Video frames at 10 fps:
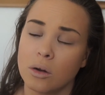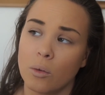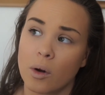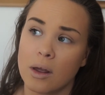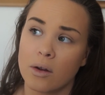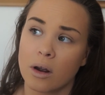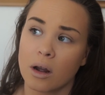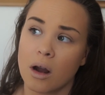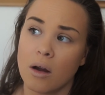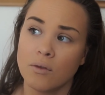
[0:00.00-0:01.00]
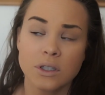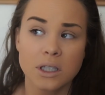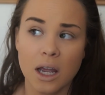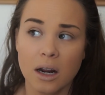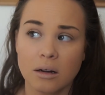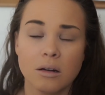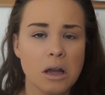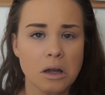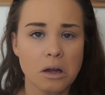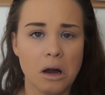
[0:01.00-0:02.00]
We're either going to confiscate,
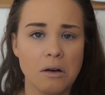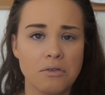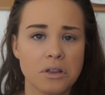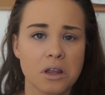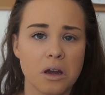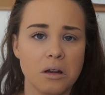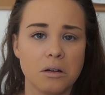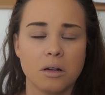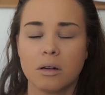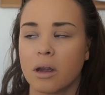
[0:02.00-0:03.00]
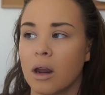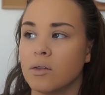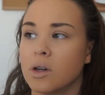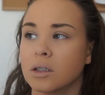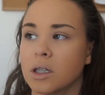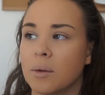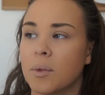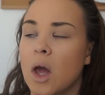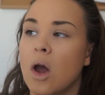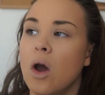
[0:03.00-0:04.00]
can't even talk today,